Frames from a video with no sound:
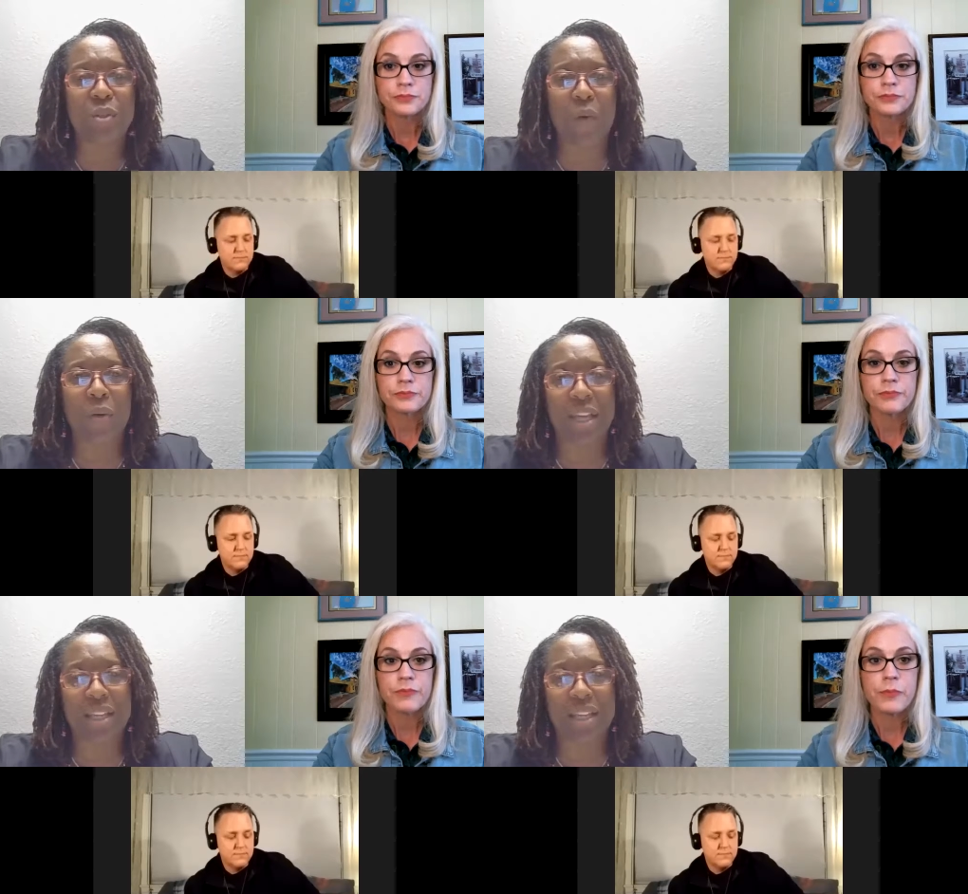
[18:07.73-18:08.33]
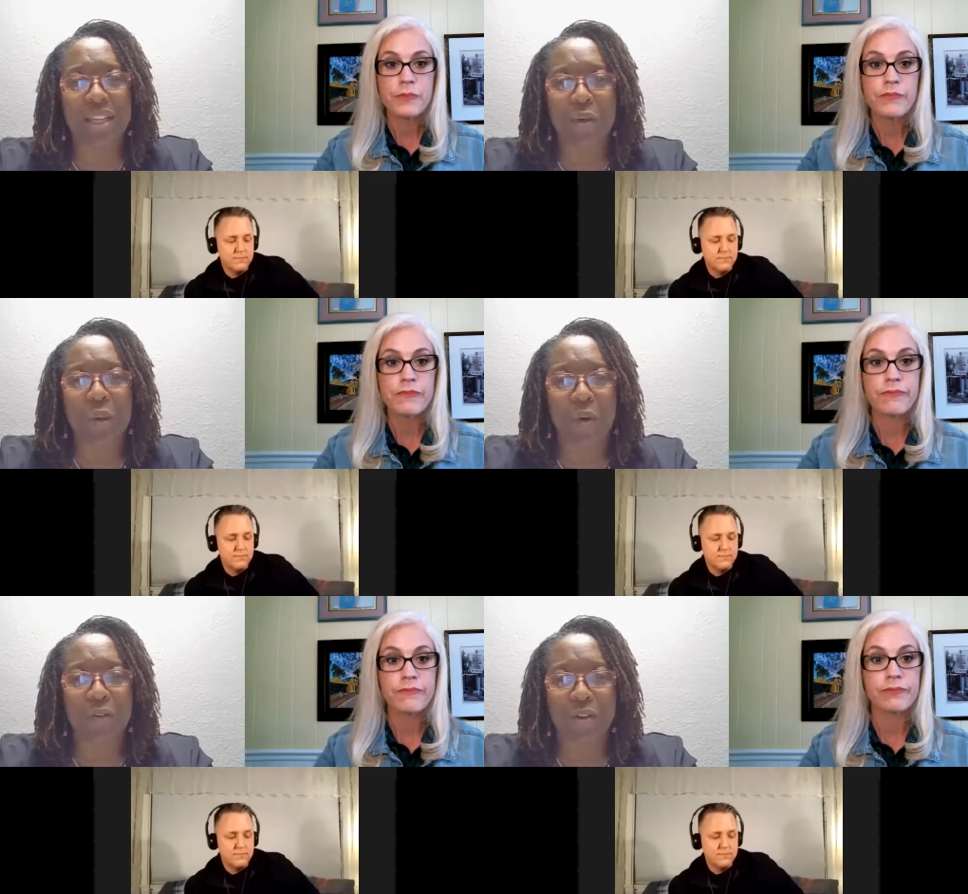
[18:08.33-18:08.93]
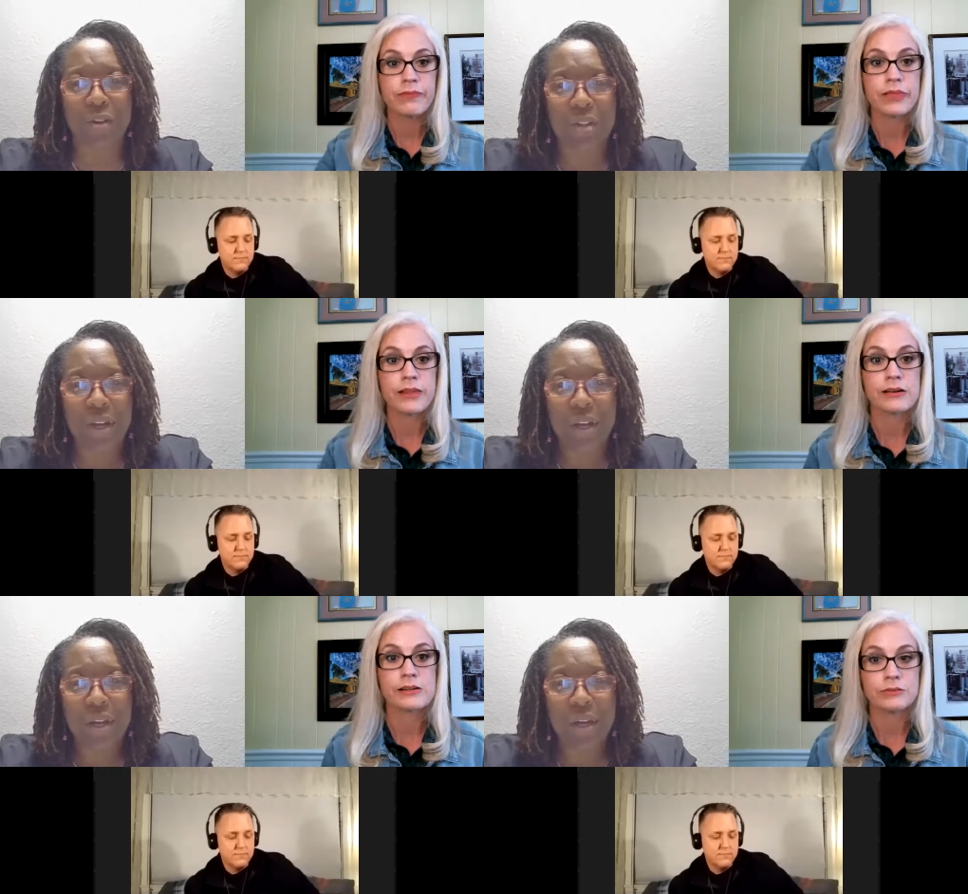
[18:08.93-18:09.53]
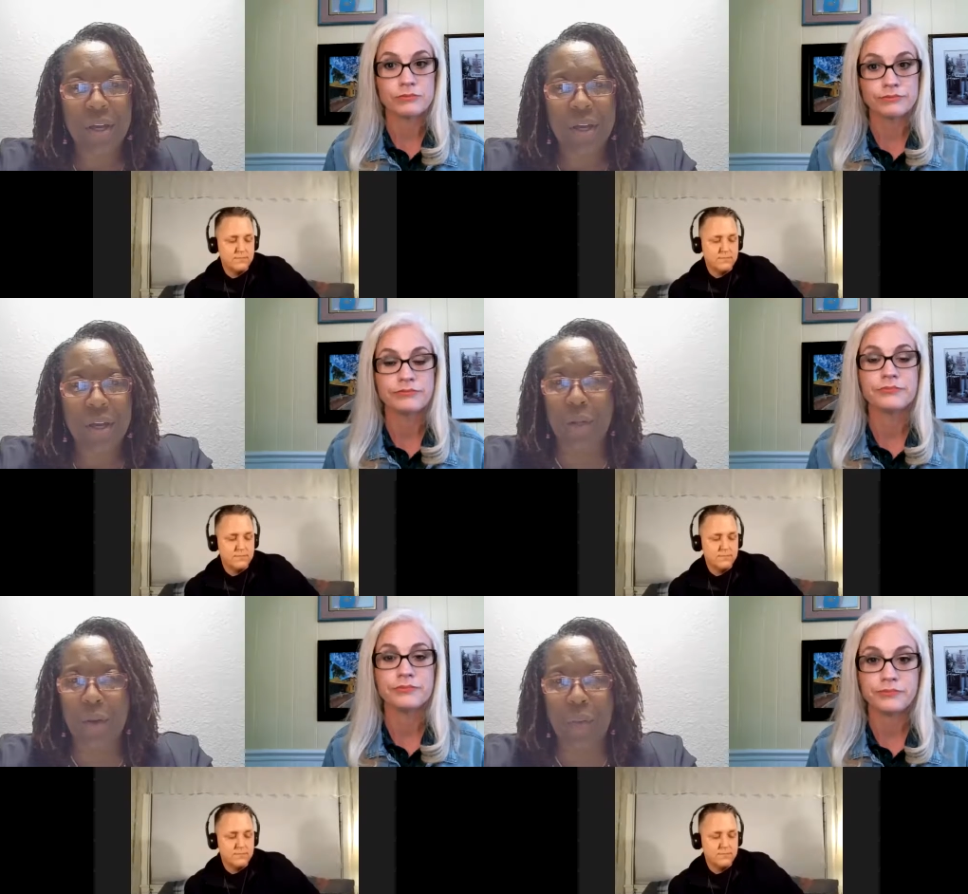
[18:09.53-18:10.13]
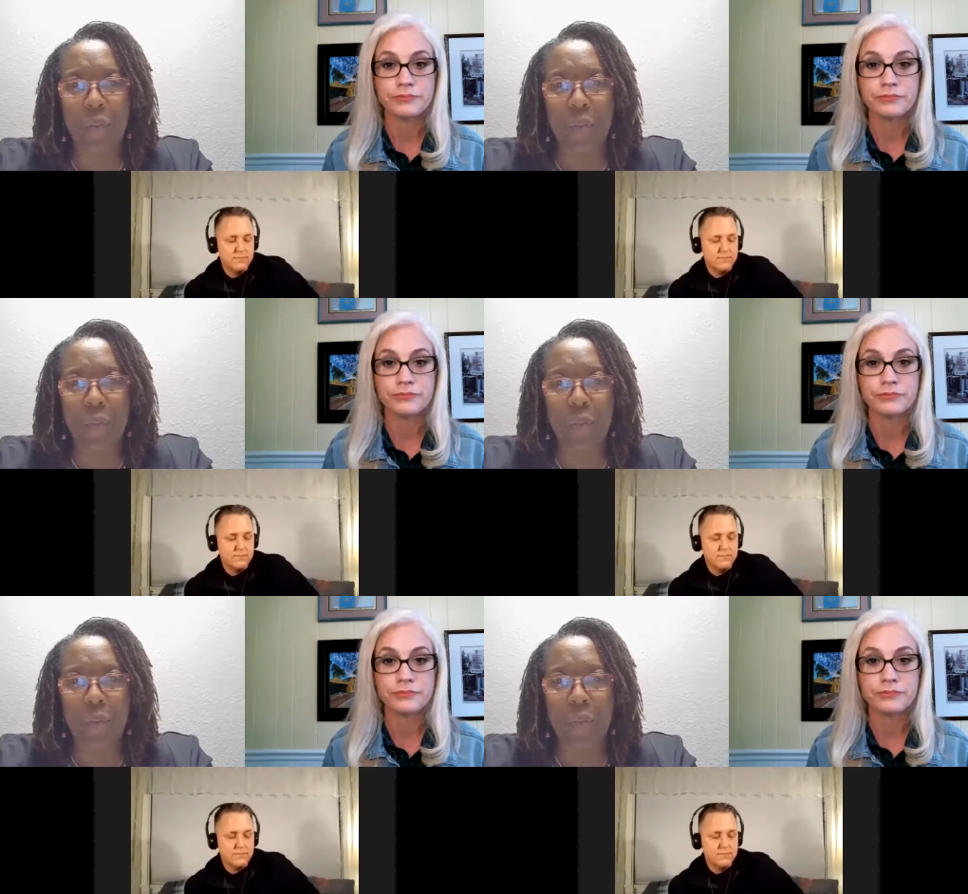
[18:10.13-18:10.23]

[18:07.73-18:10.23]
Speaker 1: don't get a do-over. You know,